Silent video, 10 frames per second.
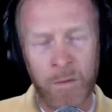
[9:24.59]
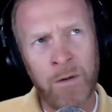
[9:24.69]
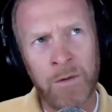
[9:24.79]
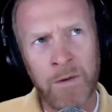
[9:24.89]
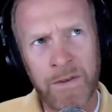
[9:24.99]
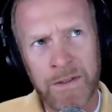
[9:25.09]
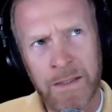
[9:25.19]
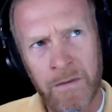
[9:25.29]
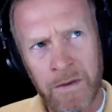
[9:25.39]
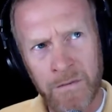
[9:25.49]
Well, I don't know if
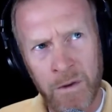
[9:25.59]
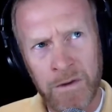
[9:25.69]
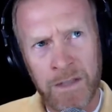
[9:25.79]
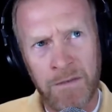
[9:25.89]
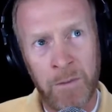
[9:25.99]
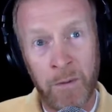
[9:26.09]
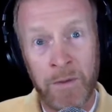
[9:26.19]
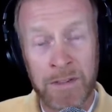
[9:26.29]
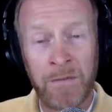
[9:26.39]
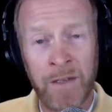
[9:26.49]
it's first given, but it
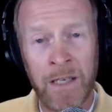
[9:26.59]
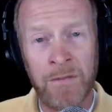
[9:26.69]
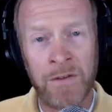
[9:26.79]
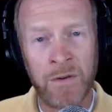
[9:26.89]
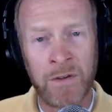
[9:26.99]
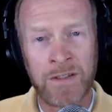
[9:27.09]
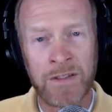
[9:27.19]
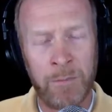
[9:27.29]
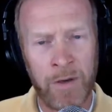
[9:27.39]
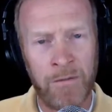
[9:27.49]
was definitely given to us
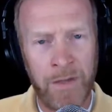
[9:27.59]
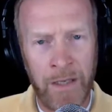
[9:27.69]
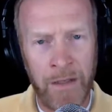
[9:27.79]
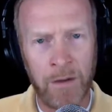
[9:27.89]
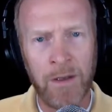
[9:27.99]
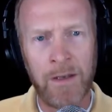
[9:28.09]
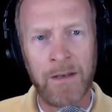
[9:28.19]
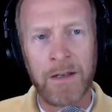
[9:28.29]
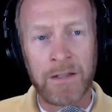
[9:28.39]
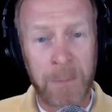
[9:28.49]
in the book of Daniel,
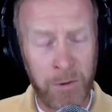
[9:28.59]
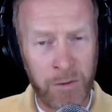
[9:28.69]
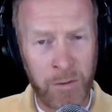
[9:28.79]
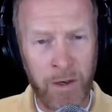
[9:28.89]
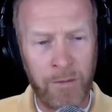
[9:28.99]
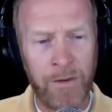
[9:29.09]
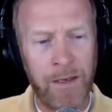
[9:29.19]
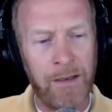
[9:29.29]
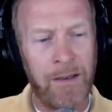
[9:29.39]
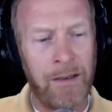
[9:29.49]
chapter 12.
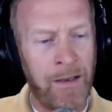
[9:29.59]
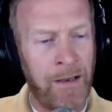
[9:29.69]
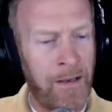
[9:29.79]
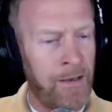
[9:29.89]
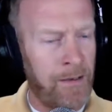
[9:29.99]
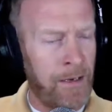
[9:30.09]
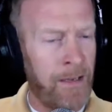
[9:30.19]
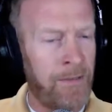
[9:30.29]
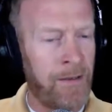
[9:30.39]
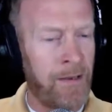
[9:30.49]
And
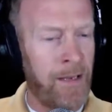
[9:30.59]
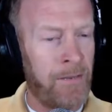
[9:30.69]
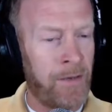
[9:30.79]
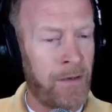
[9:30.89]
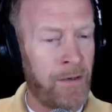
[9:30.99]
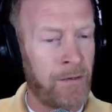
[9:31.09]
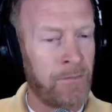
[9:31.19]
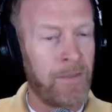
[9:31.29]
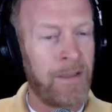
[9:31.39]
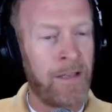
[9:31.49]
I think I have it here.
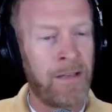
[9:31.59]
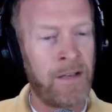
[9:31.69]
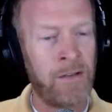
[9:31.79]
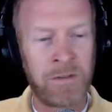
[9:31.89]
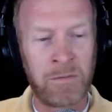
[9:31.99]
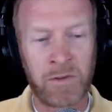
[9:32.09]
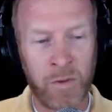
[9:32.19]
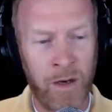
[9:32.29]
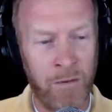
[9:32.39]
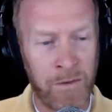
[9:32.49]
Yeah, Daniel chapter
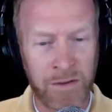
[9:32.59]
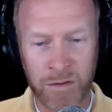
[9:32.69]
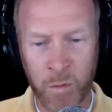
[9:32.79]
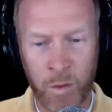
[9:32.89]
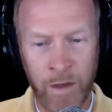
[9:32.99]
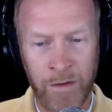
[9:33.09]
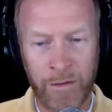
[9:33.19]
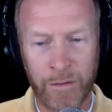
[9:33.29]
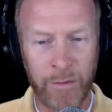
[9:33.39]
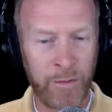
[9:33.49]
12, verses 1
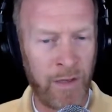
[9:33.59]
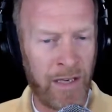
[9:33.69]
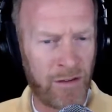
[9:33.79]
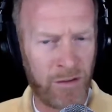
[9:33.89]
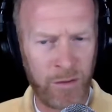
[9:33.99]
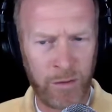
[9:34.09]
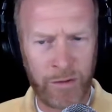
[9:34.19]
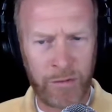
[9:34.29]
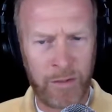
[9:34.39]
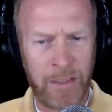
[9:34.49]
through like 2 or
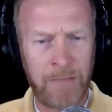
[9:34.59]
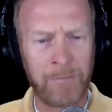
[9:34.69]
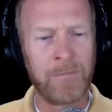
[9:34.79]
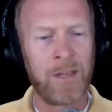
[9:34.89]
3.